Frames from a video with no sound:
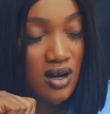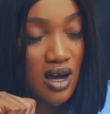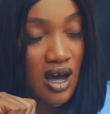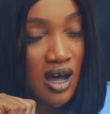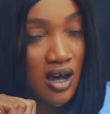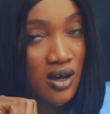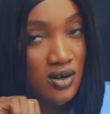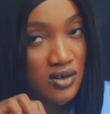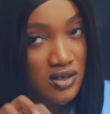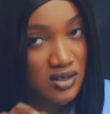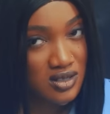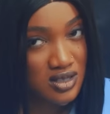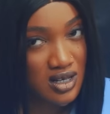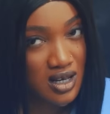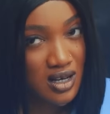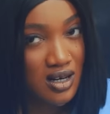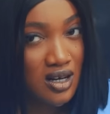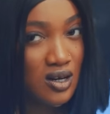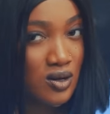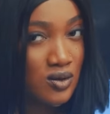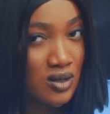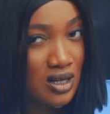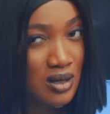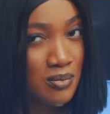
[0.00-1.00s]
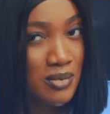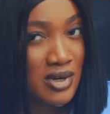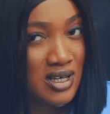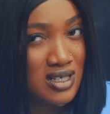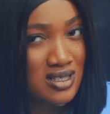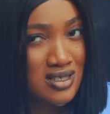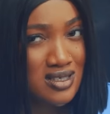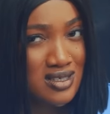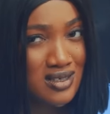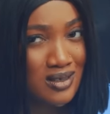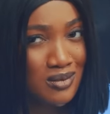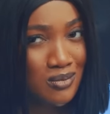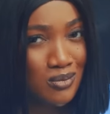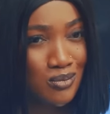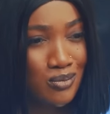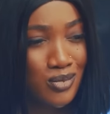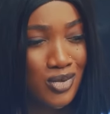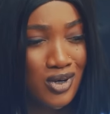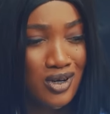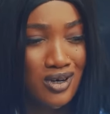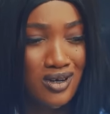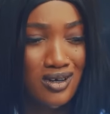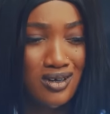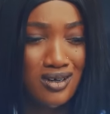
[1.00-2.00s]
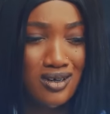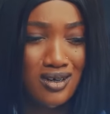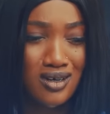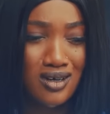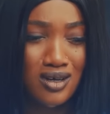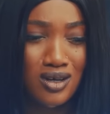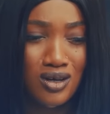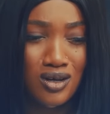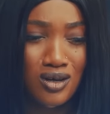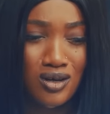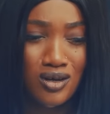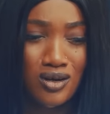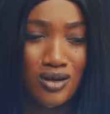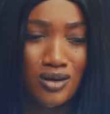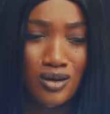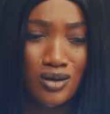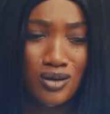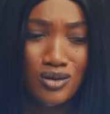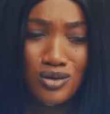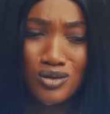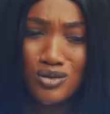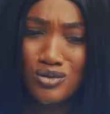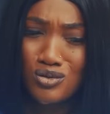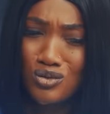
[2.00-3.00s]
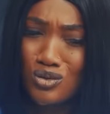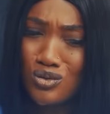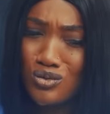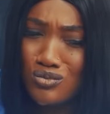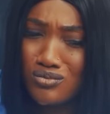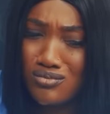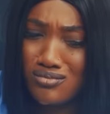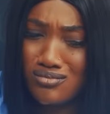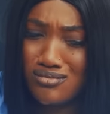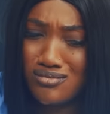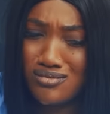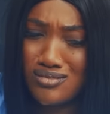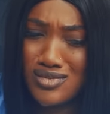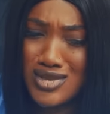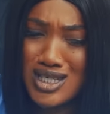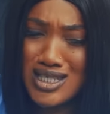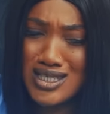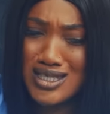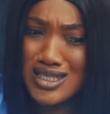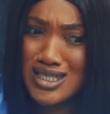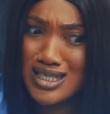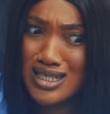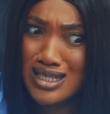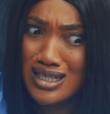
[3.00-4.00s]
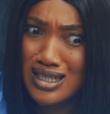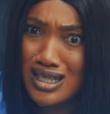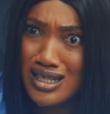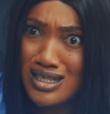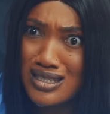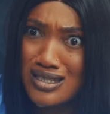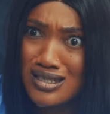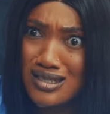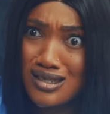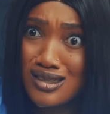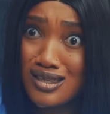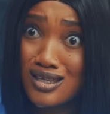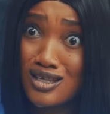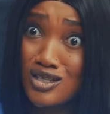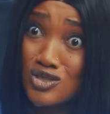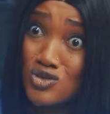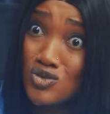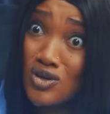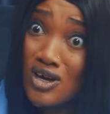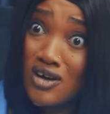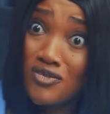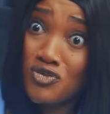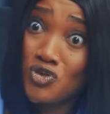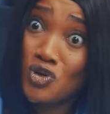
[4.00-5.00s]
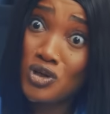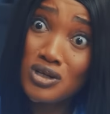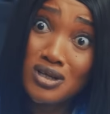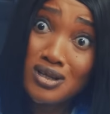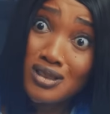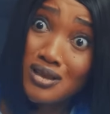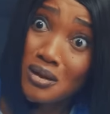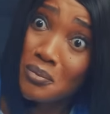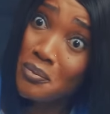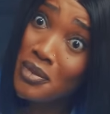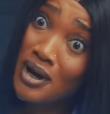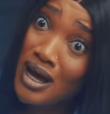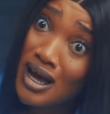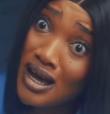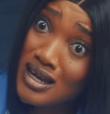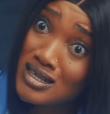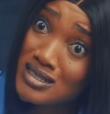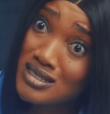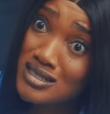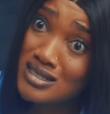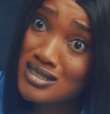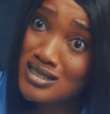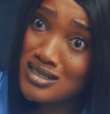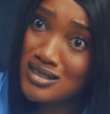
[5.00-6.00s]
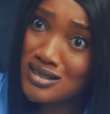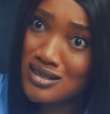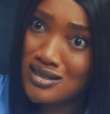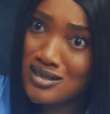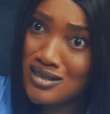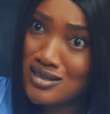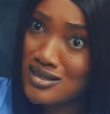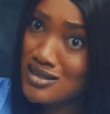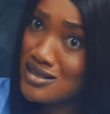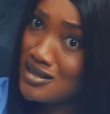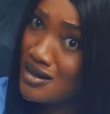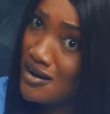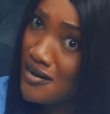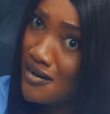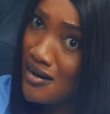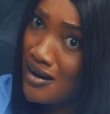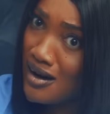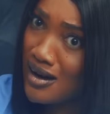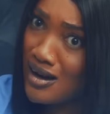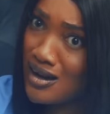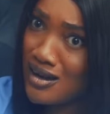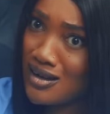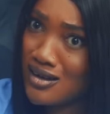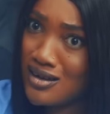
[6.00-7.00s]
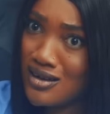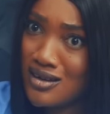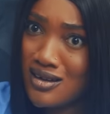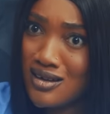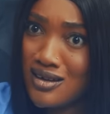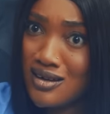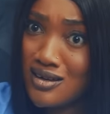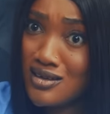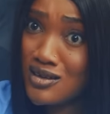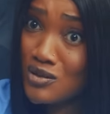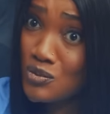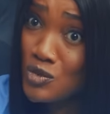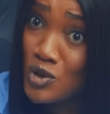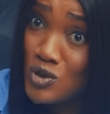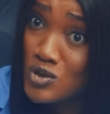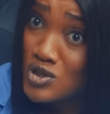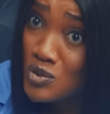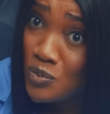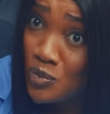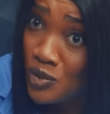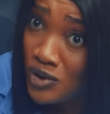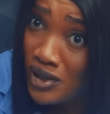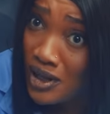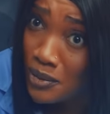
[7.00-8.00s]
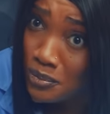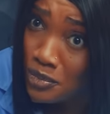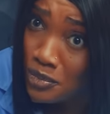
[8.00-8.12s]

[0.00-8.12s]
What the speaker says: I understand how that might seem, but... You know, seeing as the things you have done in the past, Sarah, the multiple